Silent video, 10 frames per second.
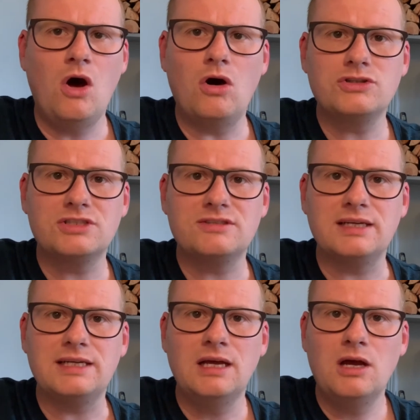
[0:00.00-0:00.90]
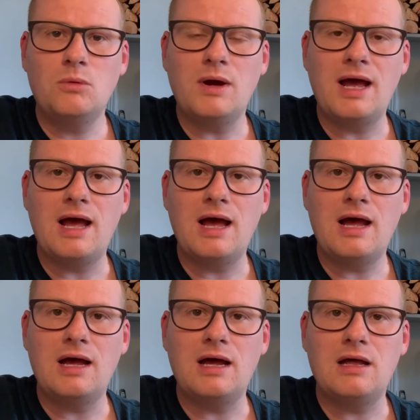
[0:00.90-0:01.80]
Odyssey,
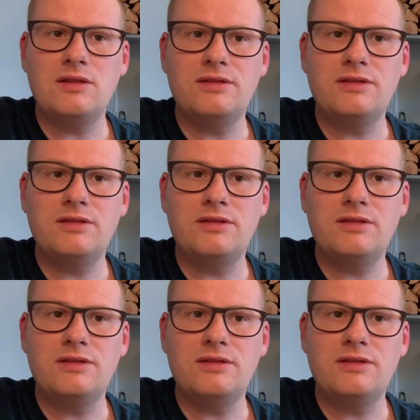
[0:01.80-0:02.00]
where